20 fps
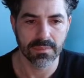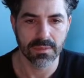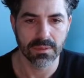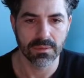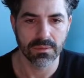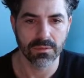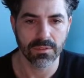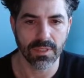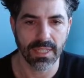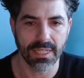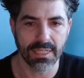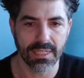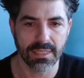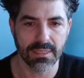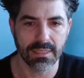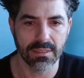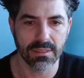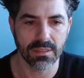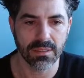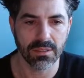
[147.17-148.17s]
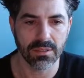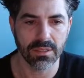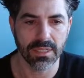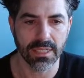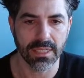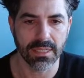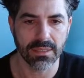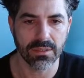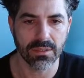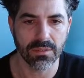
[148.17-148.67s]
Flatness.
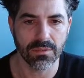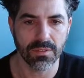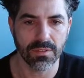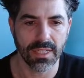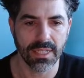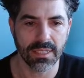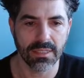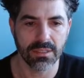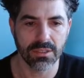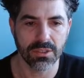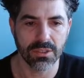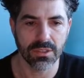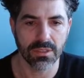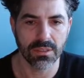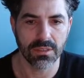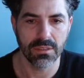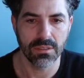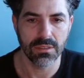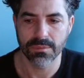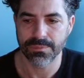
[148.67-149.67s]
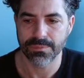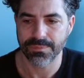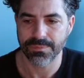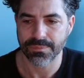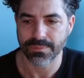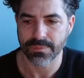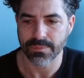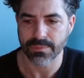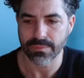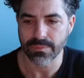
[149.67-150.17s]
Okay, so flatness should.
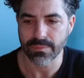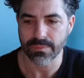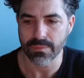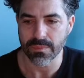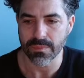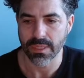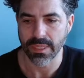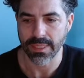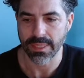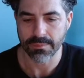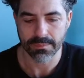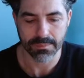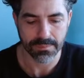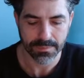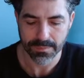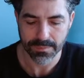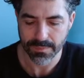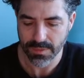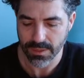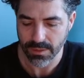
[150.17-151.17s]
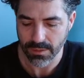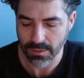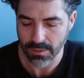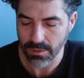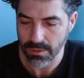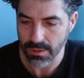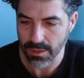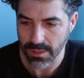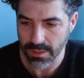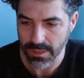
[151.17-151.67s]
Okay, so
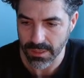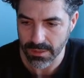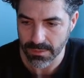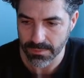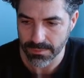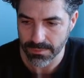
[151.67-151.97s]
hold on here.